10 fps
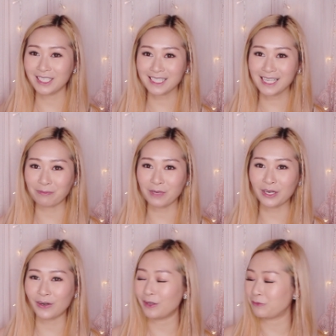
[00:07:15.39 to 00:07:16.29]
Just let me
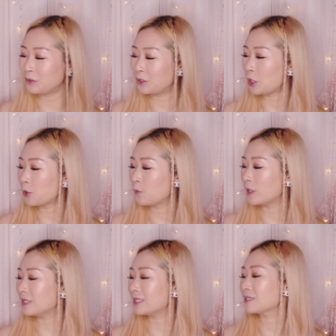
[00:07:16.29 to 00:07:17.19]
know if you know
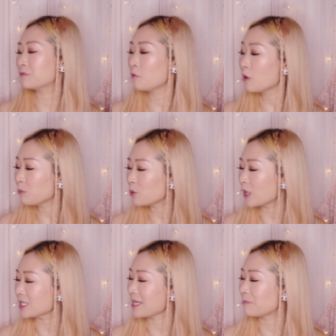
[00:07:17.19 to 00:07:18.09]
what it is for,
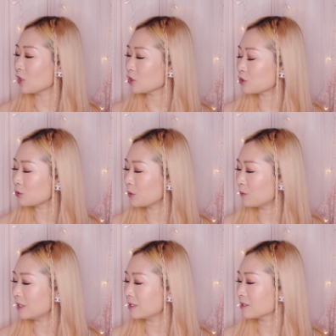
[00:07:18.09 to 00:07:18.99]
because I'm not sure
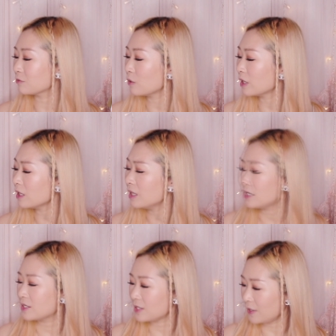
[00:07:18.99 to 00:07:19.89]
what it is for.
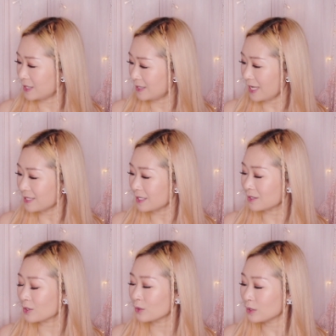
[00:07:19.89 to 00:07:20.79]
So it says
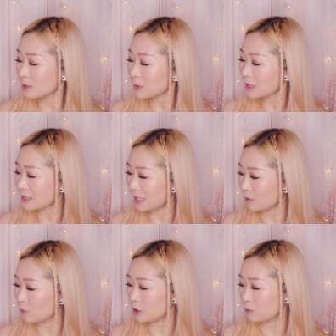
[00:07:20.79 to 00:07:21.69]
it's ultimate
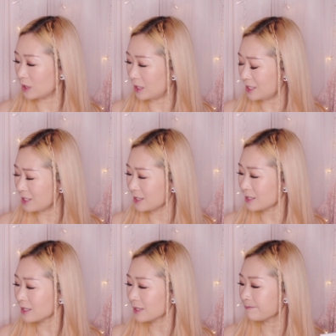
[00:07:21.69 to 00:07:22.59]
skin
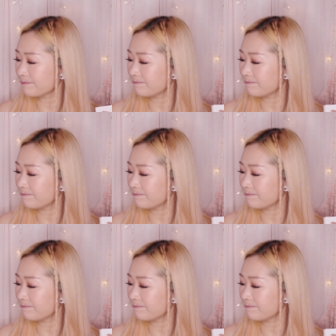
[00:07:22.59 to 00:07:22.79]
rejuvenation.